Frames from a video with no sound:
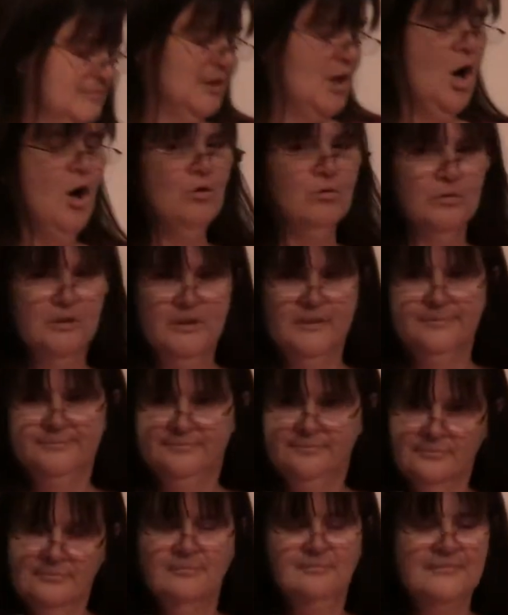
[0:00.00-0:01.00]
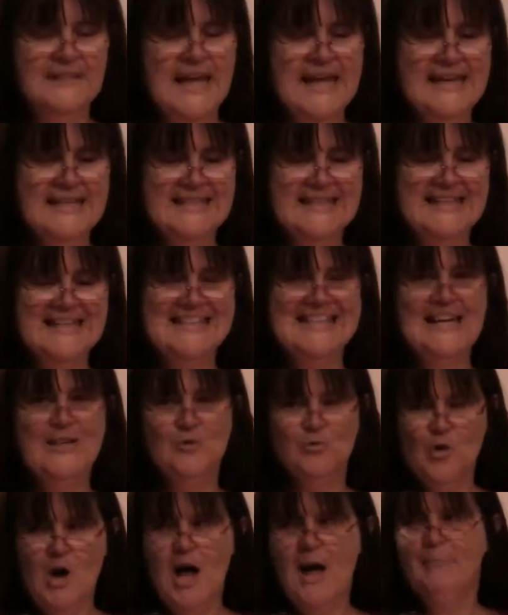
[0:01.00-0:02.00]
cone, and it's going to say,
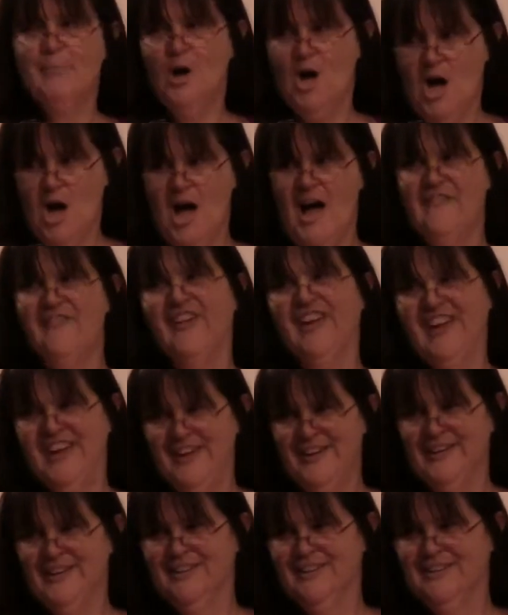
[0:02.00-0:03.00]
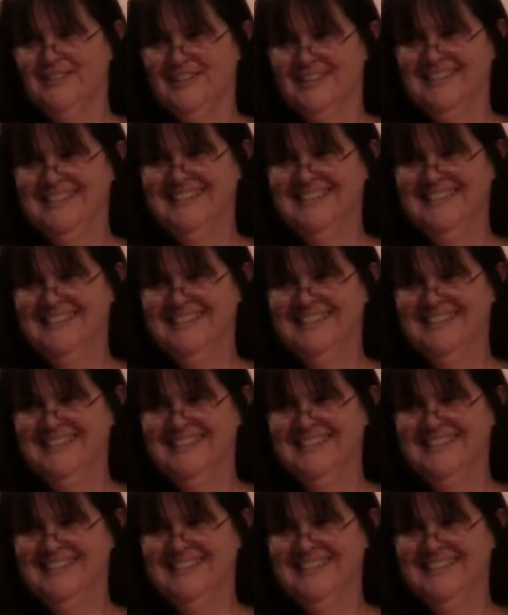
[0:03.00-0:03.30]
drop off here.